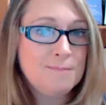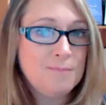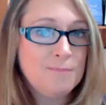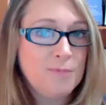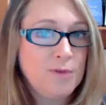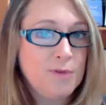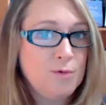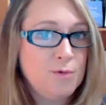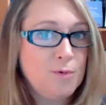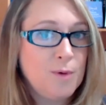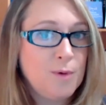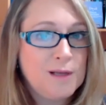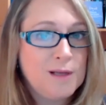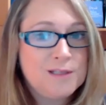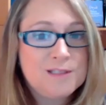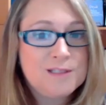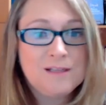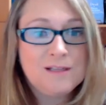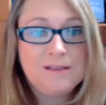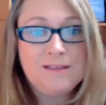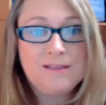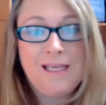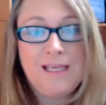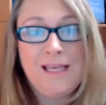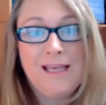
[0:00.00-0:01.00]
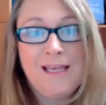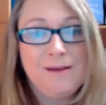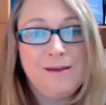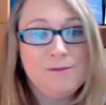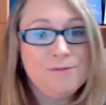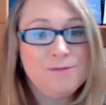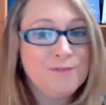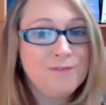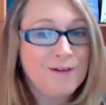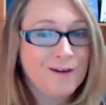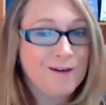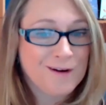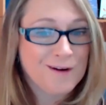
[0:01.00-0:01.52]
you want to
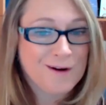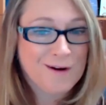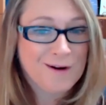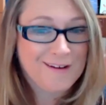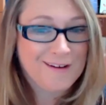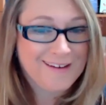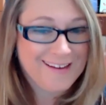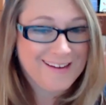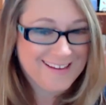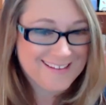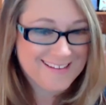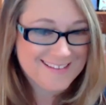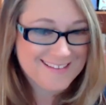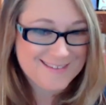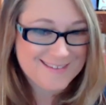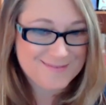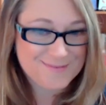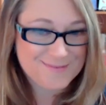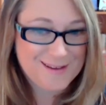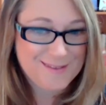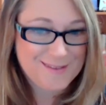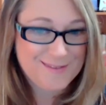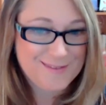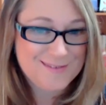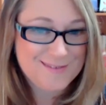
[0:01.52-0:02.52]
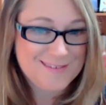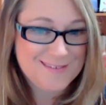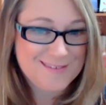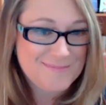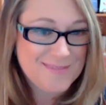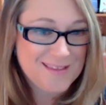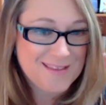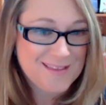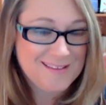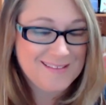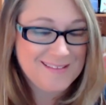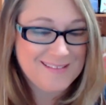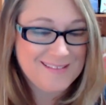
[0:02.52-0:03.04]
leave our audience with,
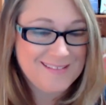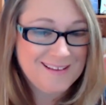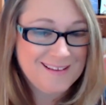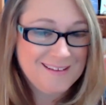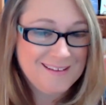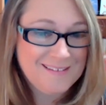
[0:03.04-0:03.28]
something